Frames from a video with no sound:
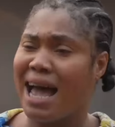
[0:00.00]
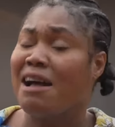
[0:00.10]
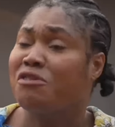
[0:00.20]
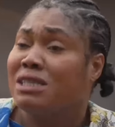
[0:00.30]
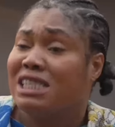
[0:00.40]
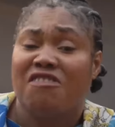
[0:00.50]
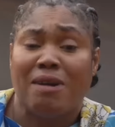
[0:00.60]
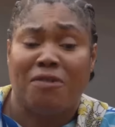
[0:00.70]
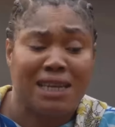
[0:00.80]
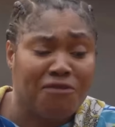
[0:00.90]
I have to save
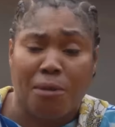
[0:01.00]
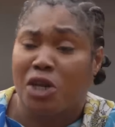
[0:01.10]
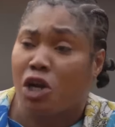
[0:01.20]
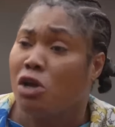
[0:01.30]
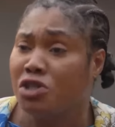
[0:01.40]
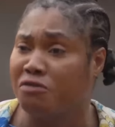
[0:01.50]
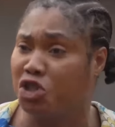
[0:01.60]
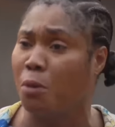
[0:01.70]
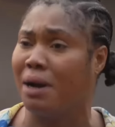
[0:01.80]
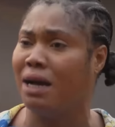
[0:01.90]
my father from the claws of
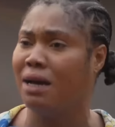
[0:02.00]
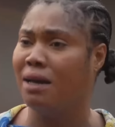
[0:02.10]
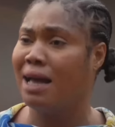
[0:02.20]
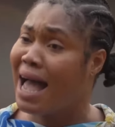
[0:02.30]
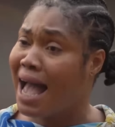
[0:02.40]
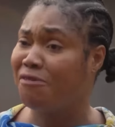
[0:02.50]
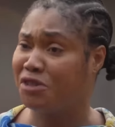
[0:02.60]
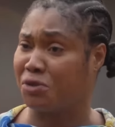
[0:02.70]
Choma. I have